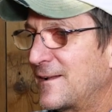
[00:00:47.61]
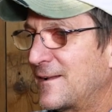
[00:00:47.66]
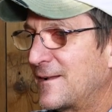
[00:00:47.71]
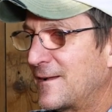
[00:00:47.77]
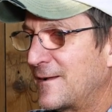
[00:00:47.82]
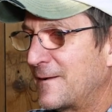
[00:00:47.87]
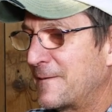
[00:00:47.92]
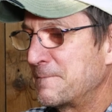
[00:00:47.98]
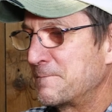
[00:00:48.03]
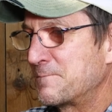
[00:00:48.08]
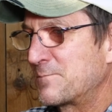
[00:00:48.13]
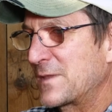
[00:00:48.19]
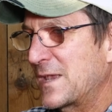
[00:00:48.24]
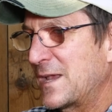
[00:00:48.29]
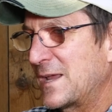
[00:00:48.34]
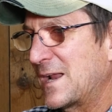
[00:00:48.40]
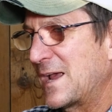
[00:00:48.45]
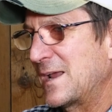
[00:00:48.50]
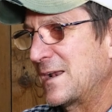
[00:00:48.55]
Um,
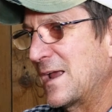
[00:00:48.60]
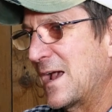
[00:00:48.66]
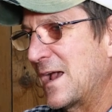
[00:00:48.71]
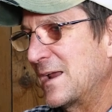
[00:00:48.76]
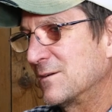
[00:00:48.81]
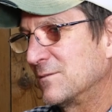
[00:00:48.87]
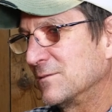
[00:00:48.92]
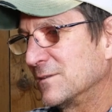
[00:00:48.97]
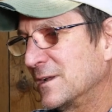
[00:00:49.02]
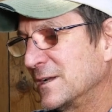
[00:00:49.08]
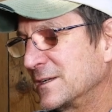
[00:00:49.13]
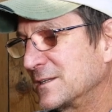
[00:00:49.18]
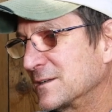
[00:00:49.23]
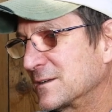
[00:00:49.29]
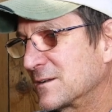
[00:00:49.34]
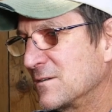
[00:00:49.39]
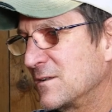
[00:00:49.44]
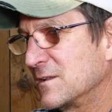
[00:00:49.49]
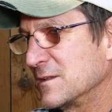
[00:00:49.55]
and I, I don't like
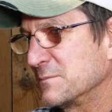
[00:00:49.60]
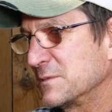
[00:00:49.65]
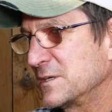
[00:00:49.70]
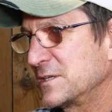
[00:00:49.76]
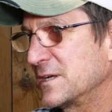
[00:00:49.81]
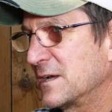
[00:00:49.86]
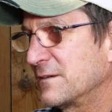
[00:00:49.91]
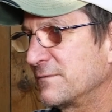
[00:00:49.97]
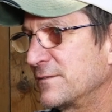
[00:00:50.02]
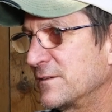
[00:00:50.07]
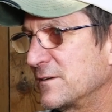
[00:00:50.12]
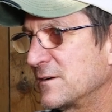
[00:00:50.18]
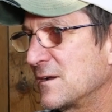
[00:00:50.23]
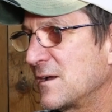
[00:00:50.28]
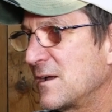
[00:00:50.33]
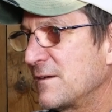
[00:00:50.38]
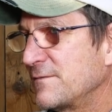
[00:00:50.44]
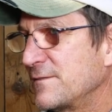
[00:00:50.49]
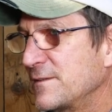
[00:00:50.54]
to call him a chef very
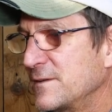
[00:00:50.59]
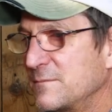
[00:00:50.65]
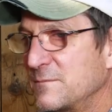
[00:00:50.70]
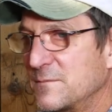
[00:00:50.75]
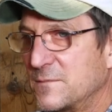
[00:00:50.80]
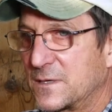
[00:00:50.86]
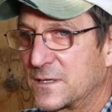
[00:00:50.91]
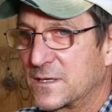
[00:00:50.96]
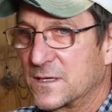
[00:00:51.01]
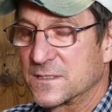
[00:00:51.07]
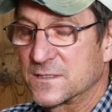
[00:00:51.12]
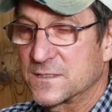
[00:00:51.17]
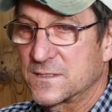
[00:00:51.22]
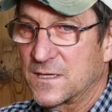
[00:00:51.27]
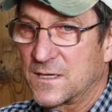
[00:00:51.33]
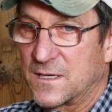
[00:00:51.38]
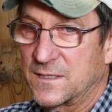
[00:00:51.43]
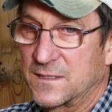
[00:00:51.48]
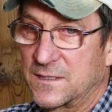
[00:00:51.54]
often
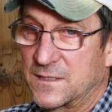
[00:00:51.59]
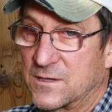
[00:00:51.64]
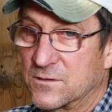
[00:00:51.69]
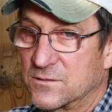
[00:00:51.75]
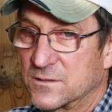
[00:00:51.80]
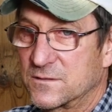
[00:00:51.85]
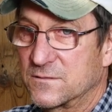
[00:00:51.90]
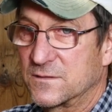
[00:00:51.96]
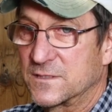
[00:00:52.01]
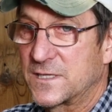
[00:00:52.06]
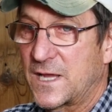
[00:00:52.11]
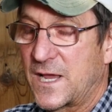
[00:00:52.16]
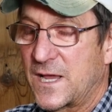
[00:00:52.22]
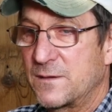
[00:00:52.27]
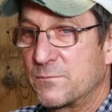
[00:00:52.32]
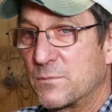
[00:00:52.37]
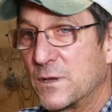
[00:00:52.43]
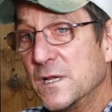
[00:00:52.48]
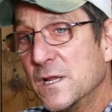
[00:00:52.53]
because uh, it goes to his
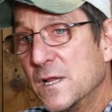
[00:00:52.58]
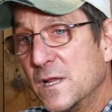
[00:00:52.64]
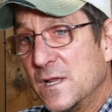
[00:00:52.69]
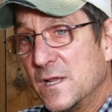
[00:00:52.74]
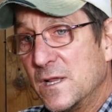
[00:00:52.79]
head. But